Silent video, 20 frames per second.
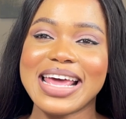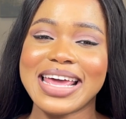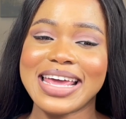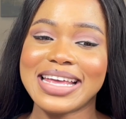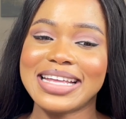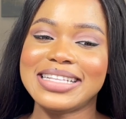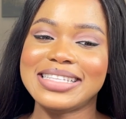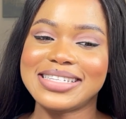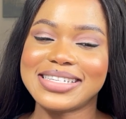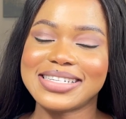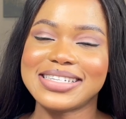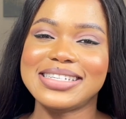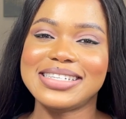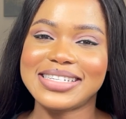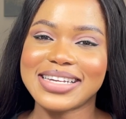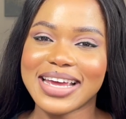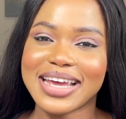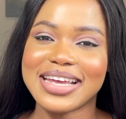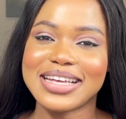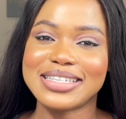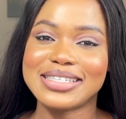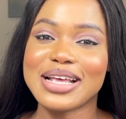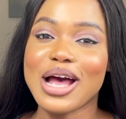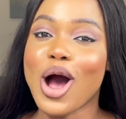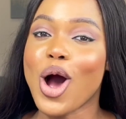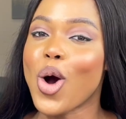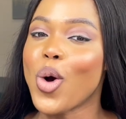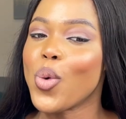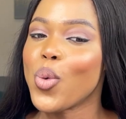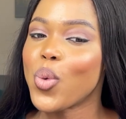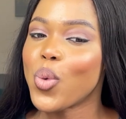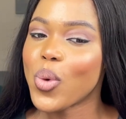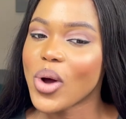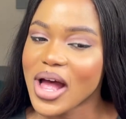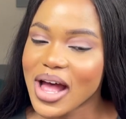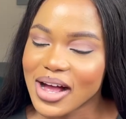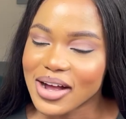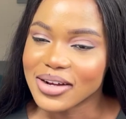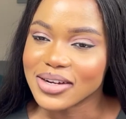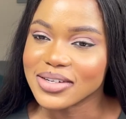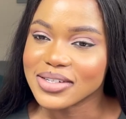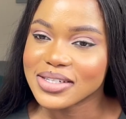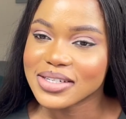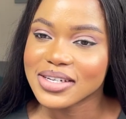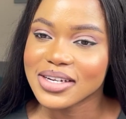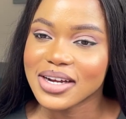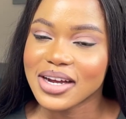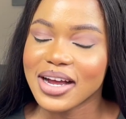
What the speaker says: in today's world.